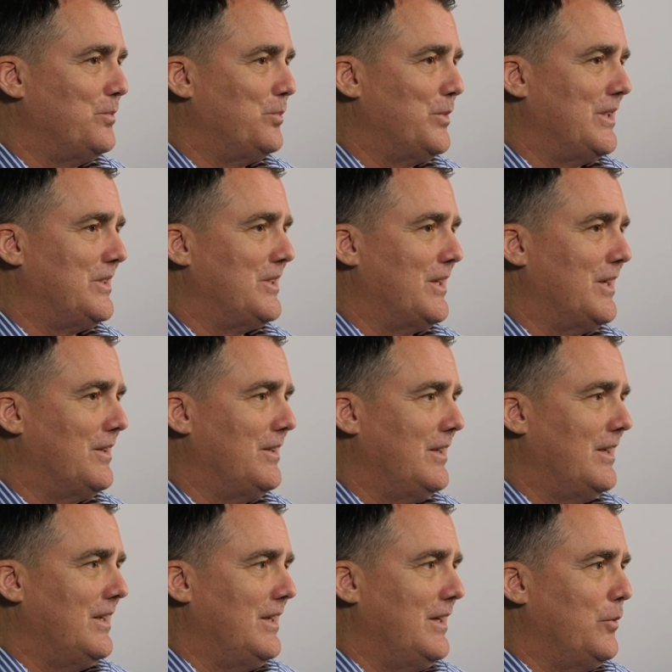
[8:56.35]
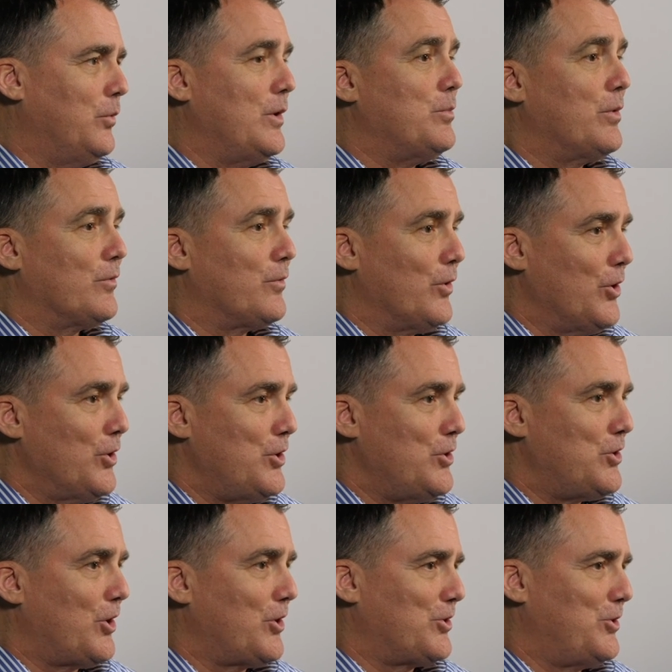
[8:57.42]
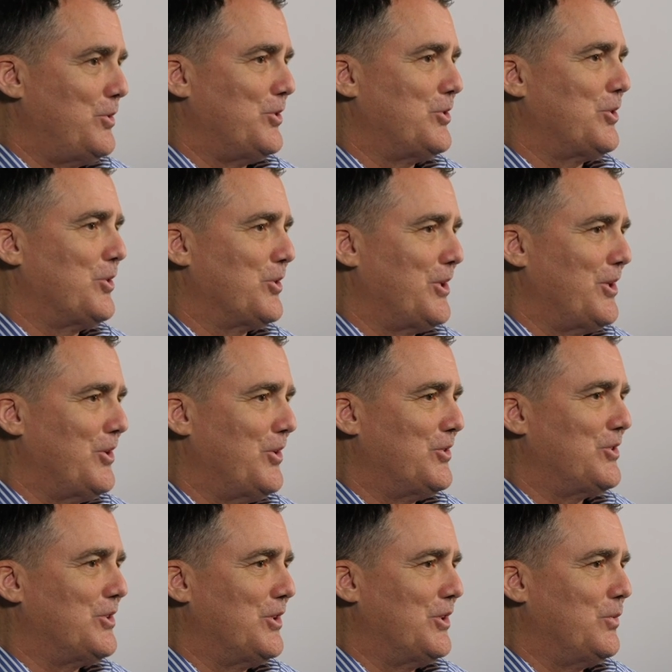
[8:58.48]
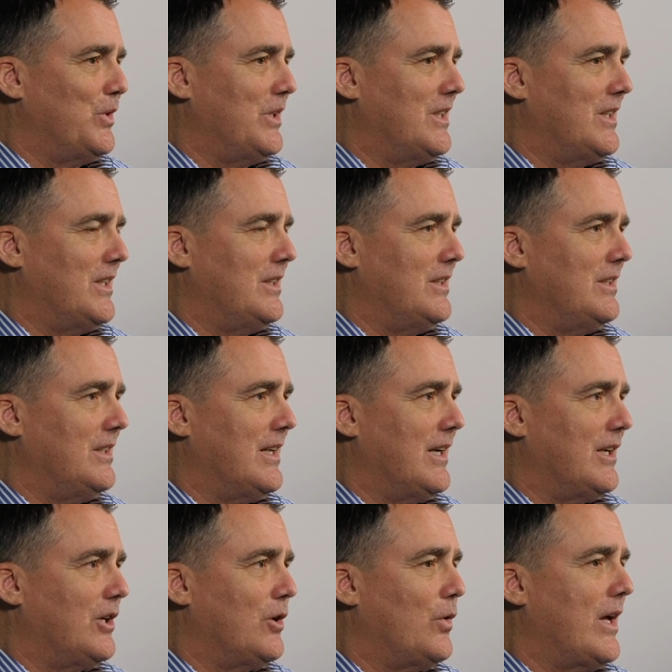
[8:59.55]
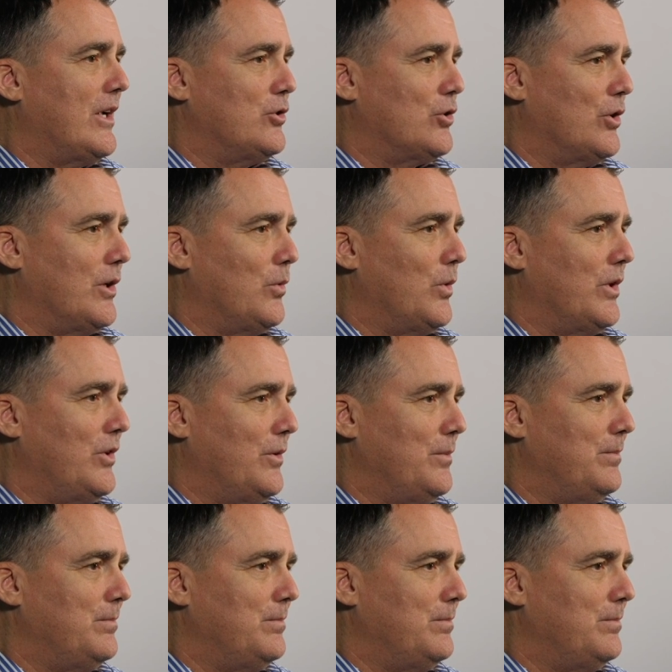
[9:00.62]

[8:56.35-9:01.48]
But we'd prefer you talk to us early on so that we can kind of go that journey with you.